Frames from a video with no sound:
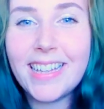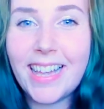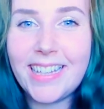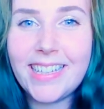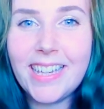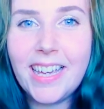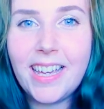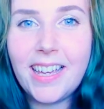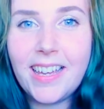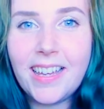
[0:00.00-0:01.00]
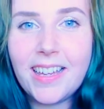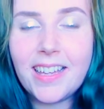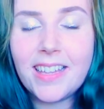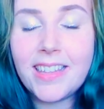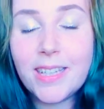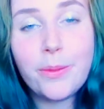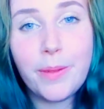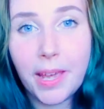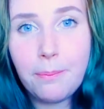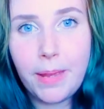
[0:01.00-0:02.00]
Like, things
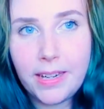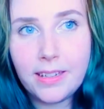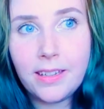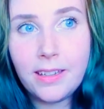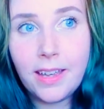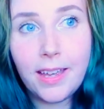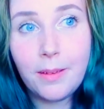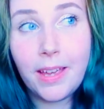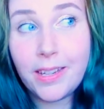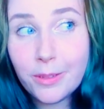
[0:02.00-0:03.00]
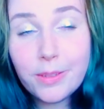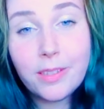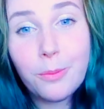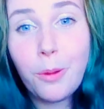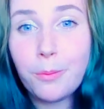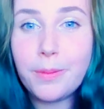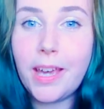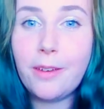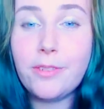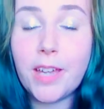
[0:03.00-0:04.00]
will get better, and you'll still probably
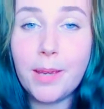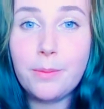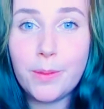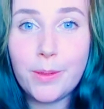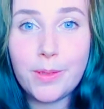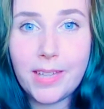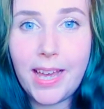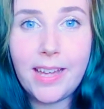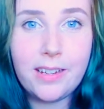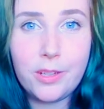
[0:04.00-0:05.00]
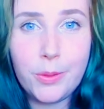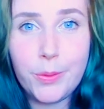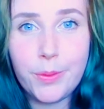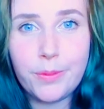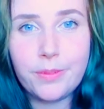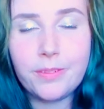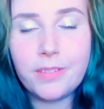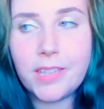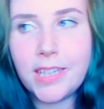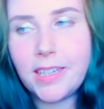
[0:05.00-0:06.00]
have times where you're sad and you
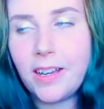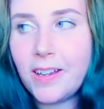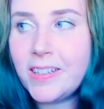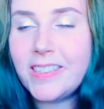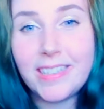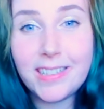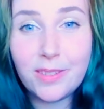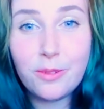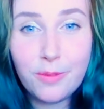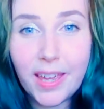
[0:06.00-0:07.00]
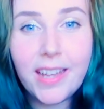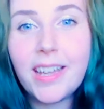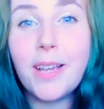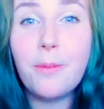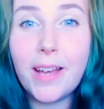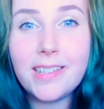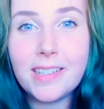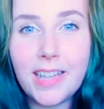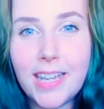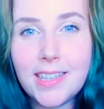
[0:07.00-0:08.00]
think, oh, this isn't fair, like, why is
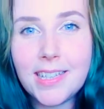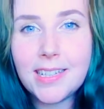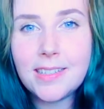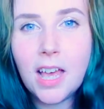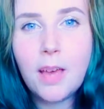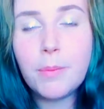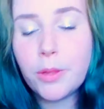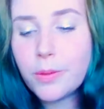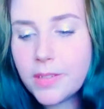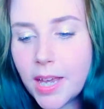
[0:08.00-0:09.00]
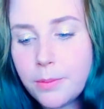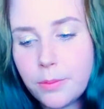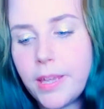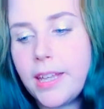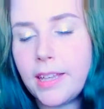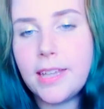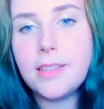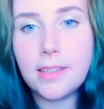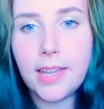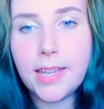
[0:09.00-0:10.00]
it like this? But those times will get less
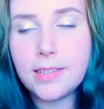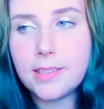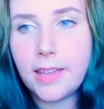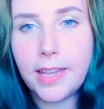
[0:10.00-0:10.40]
and less.